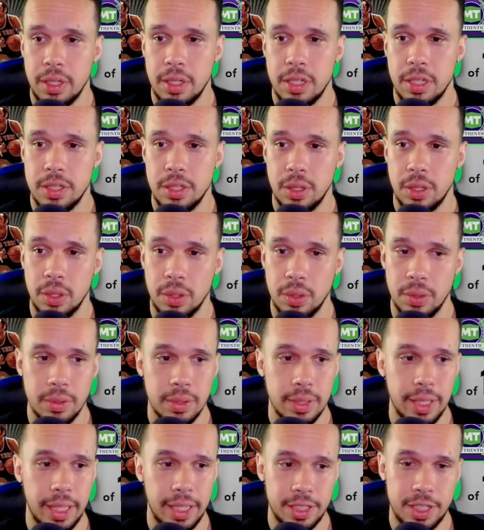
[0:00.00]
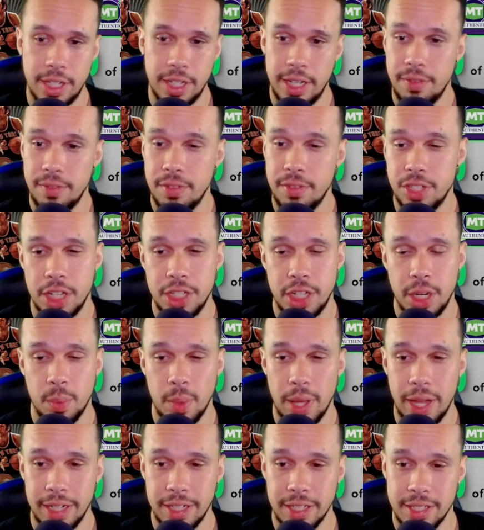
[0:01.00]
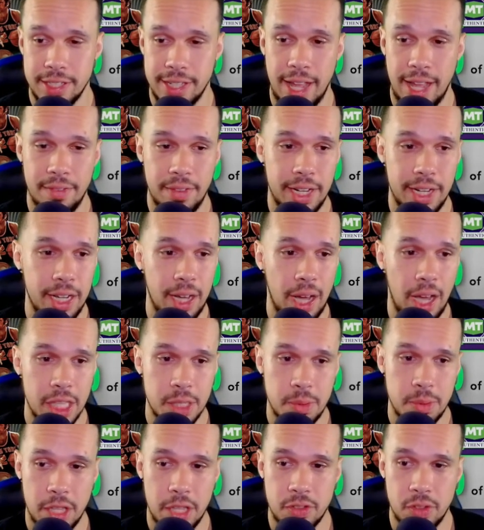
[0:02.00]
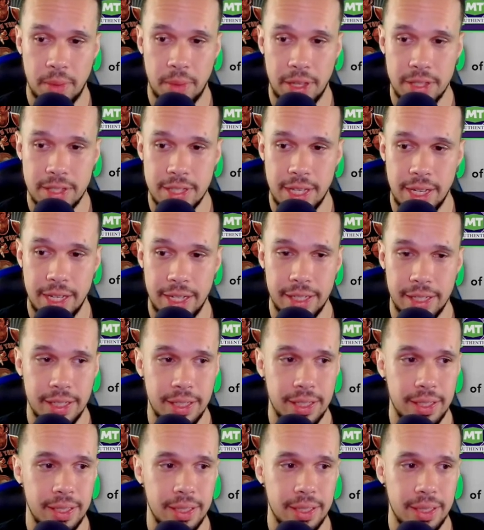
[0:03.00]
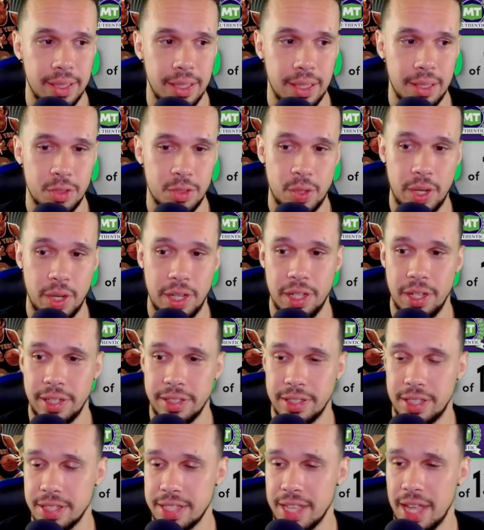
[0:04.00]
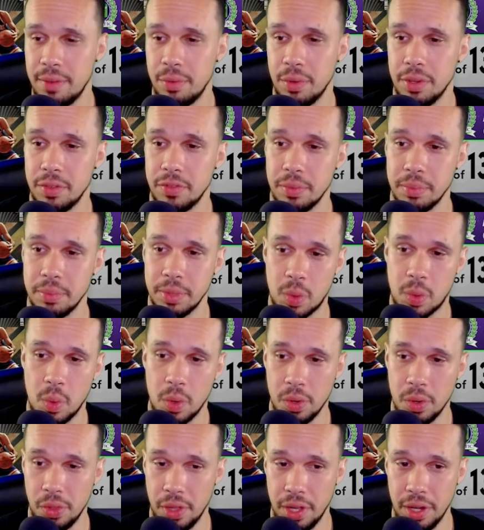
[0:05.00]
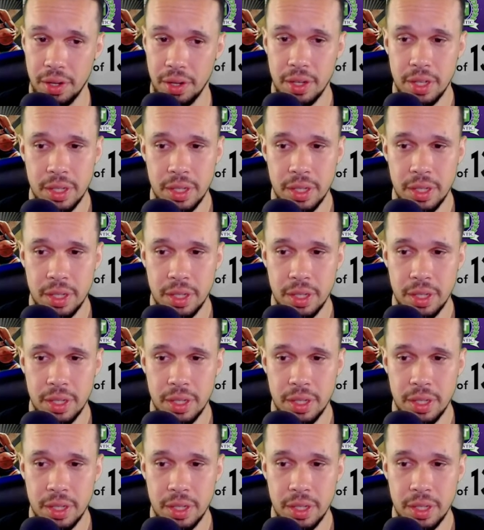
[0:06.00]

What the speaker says: So like even JJ Redick doesn't have any hotspots from outside. Trae Young does have one from the corner there.